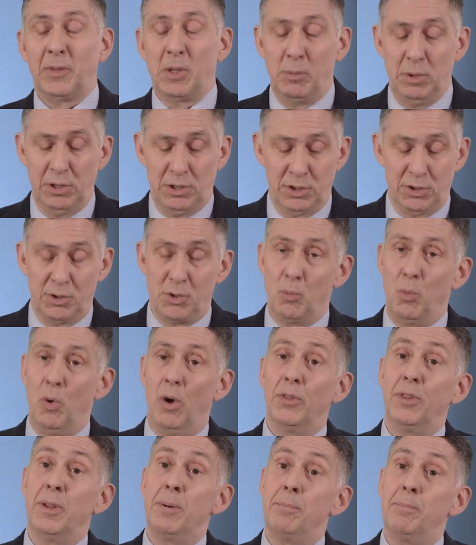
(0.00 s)
which is the
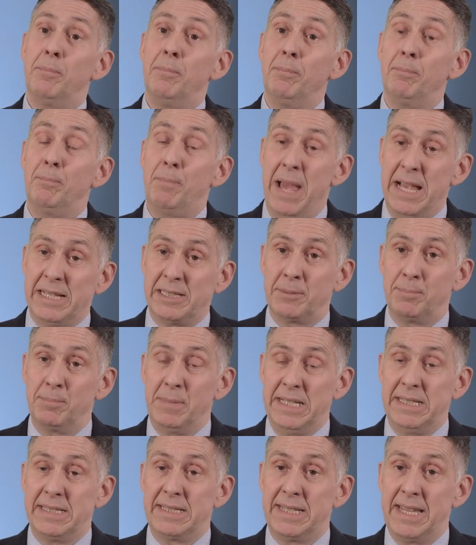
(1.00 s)
one that best
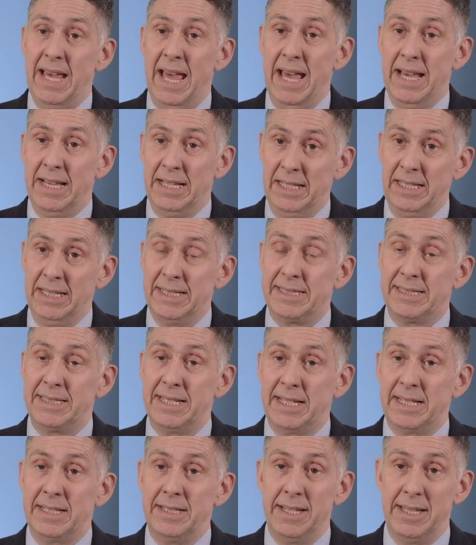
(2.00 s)
meets their
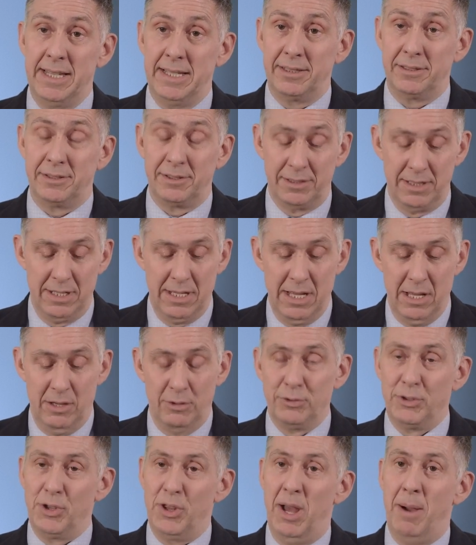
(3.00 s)
holistic needs.
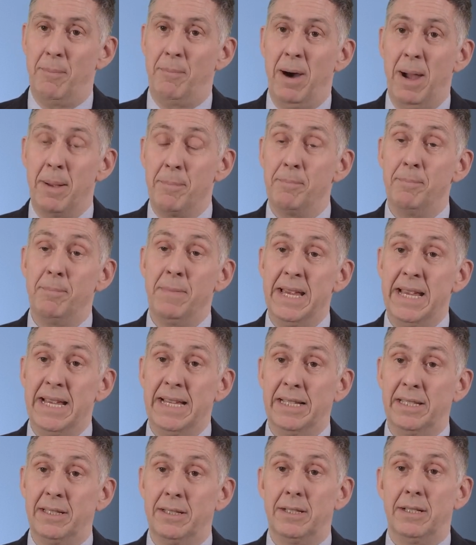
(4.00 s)
So that might
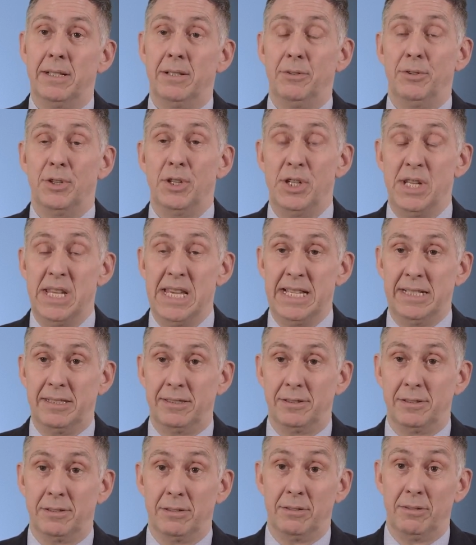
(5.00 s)
mean the
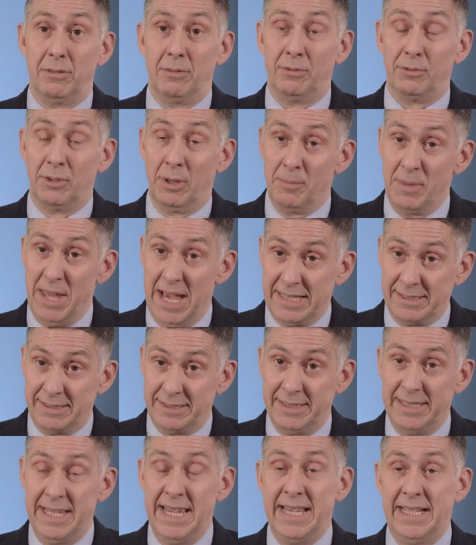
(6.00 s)
needs from their
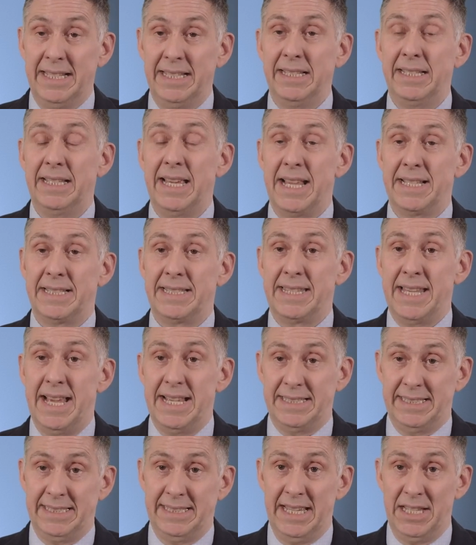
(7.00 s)
skin, gets
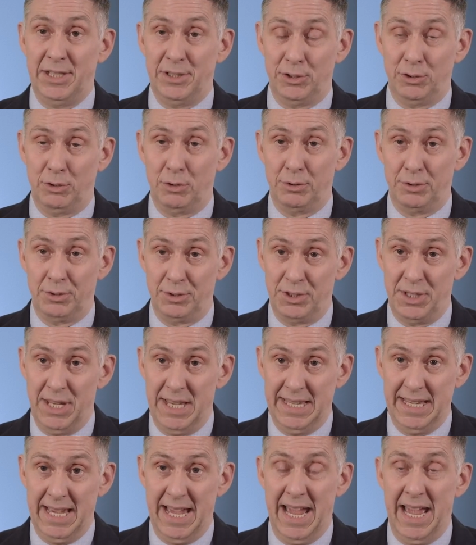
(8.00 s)
their skin as good as
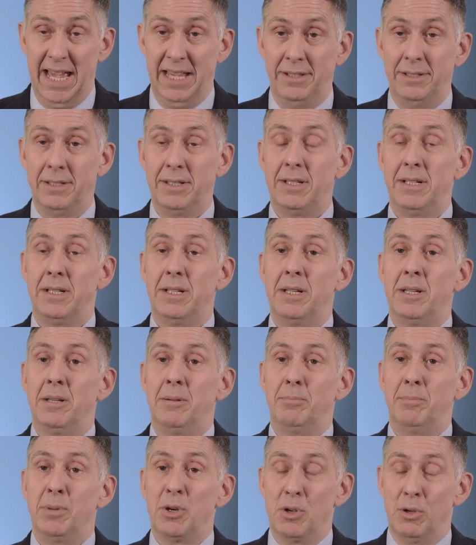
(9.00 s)
they can,
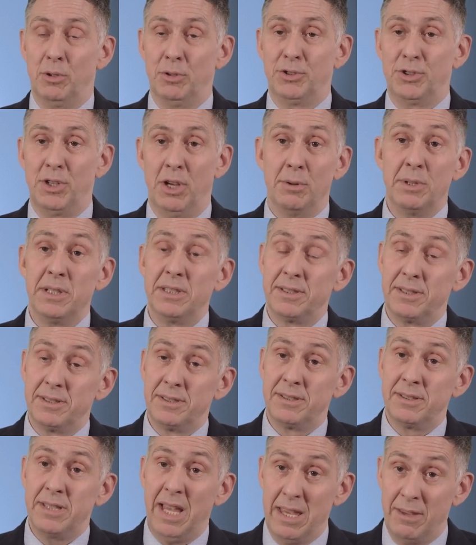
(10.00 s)
but also is
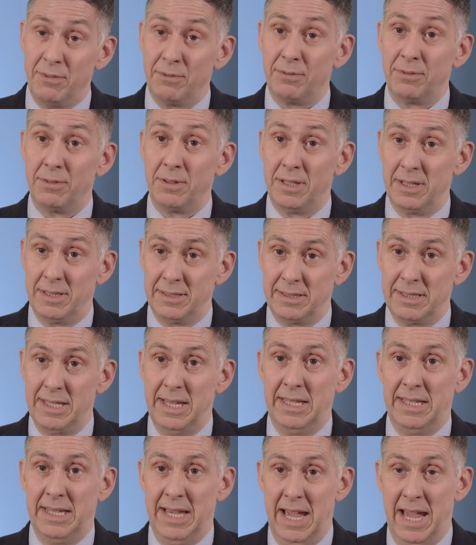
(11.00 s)
as safe as
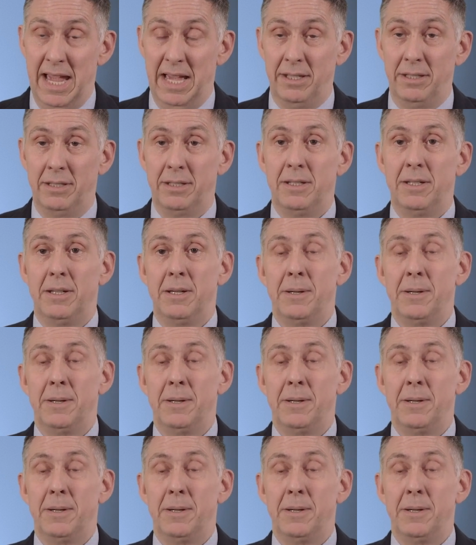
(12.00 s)
they can,